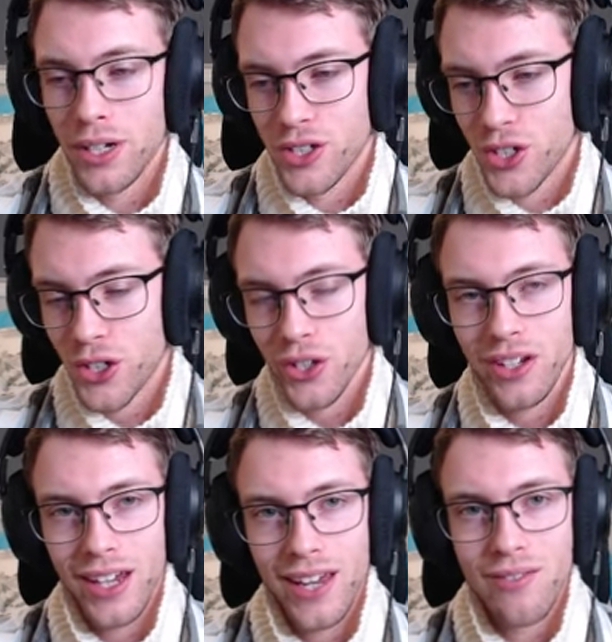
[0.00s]

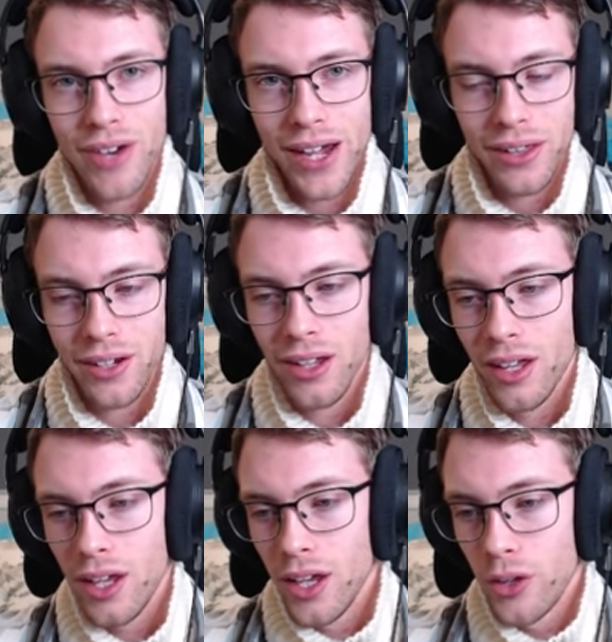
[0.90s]
Scarlet and Violet.
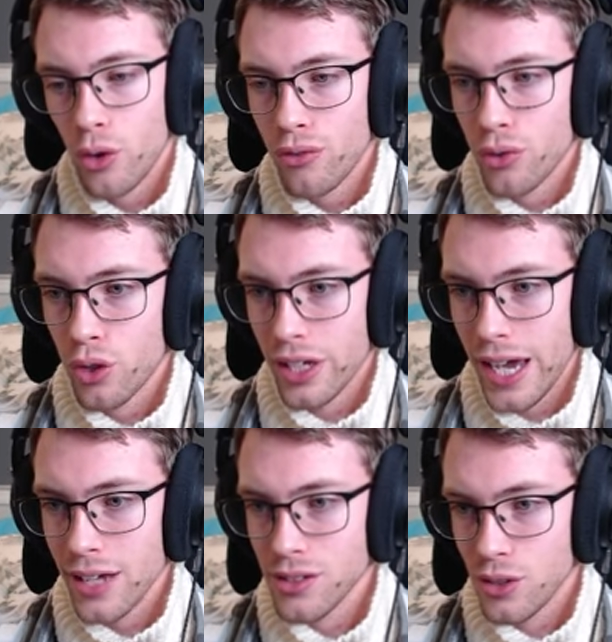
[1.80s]
In order for
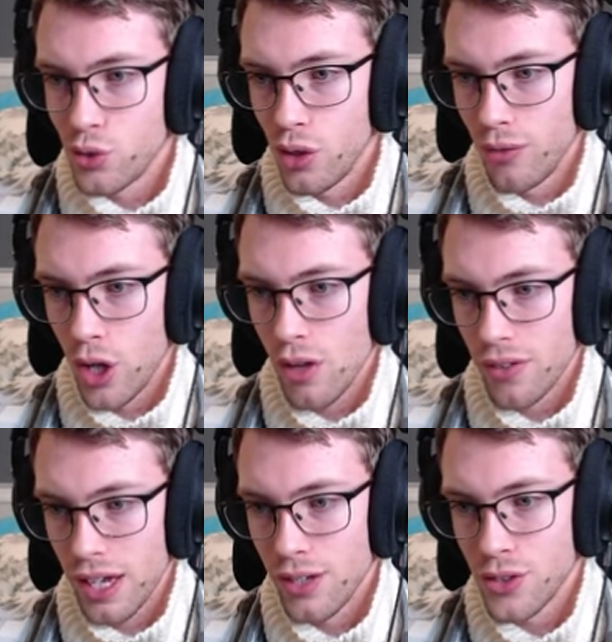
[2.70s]
Gastly to evolve
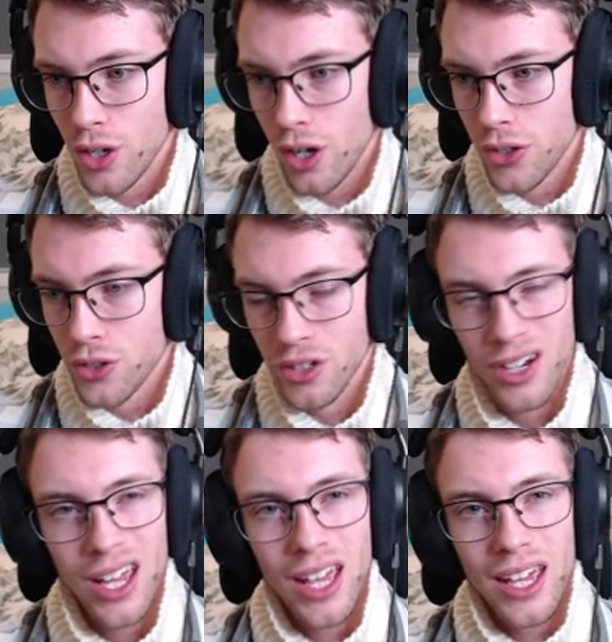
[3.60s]
into Haunter,
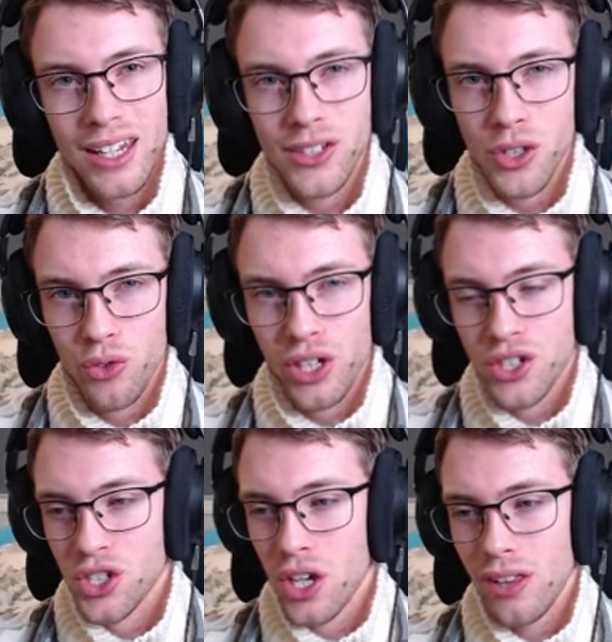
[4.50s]
it needs to
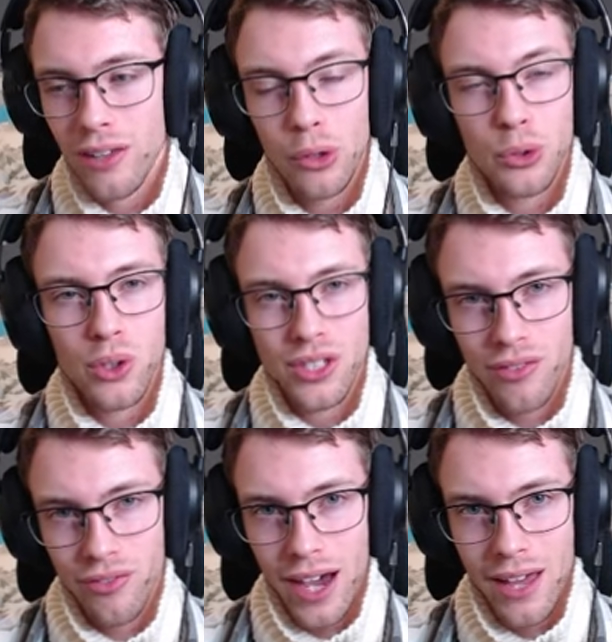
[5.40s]
reach level
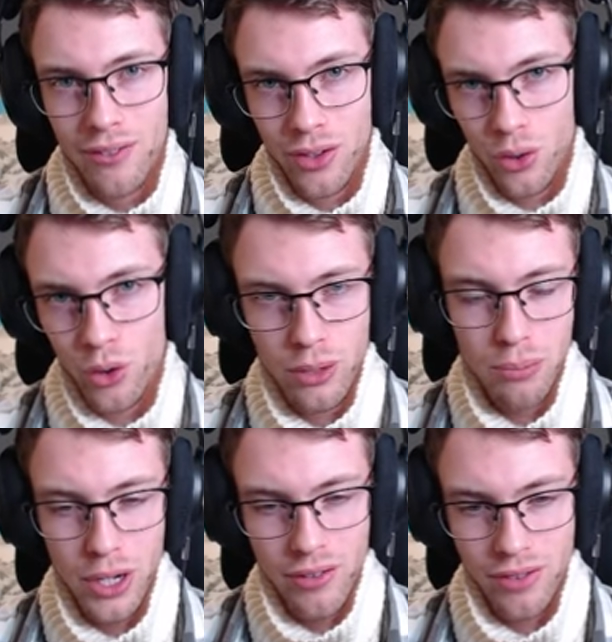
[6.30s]
25 or
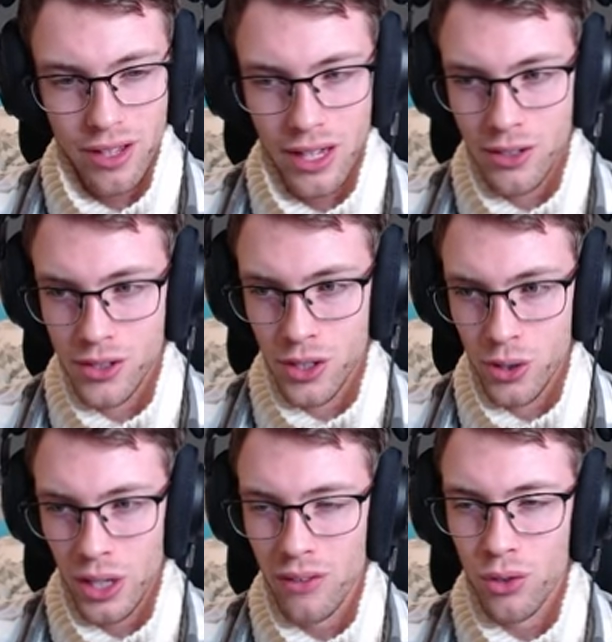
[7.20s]
above. And
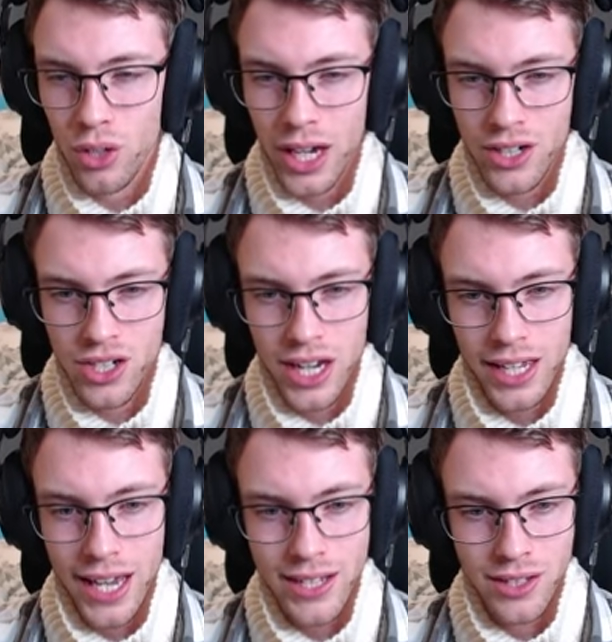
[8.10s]
so if you catch a
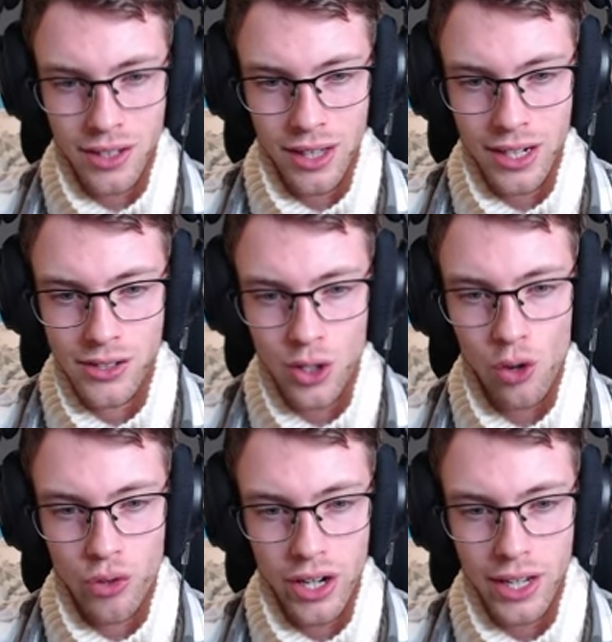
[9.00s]
Gastly that is
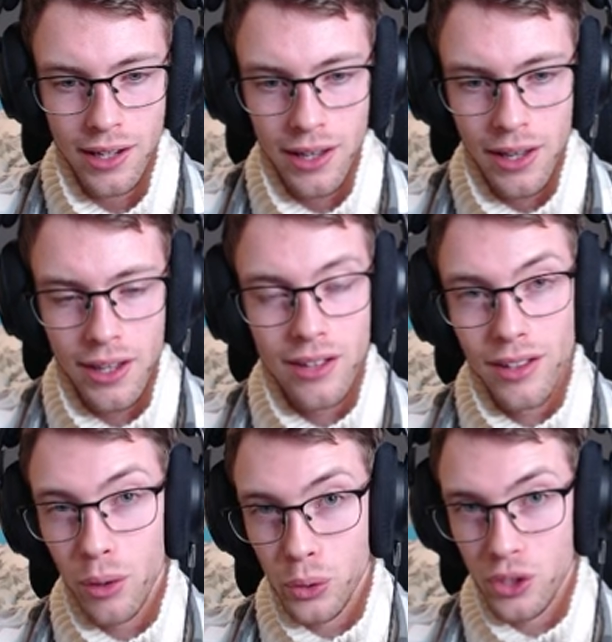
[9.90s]
already
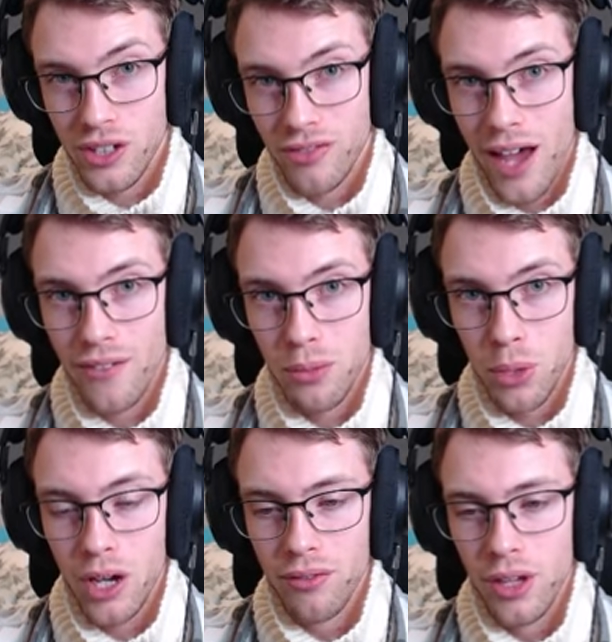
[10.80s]
level 25 and
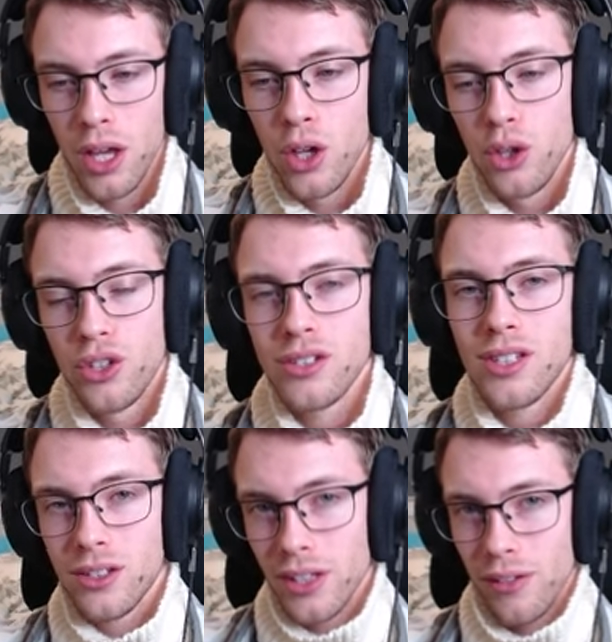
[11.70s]
above, you just
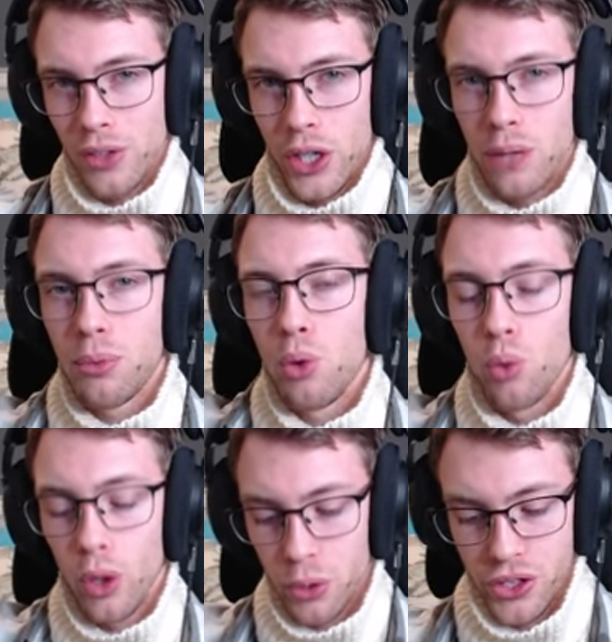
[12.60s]
need to level it up
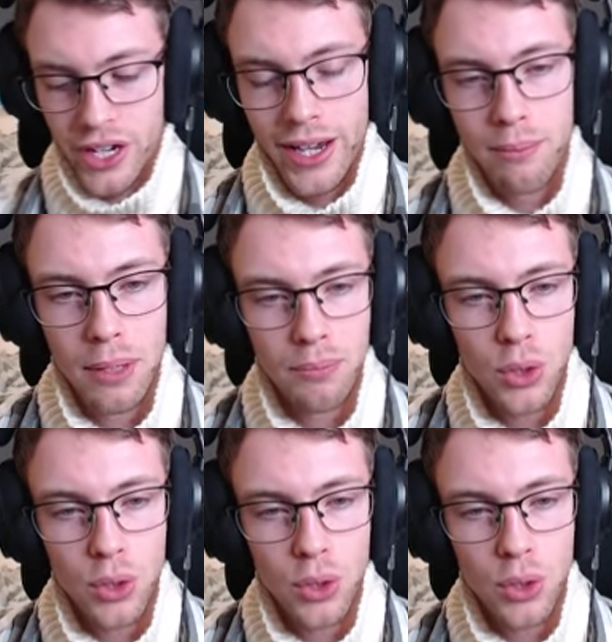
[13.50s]
one more time.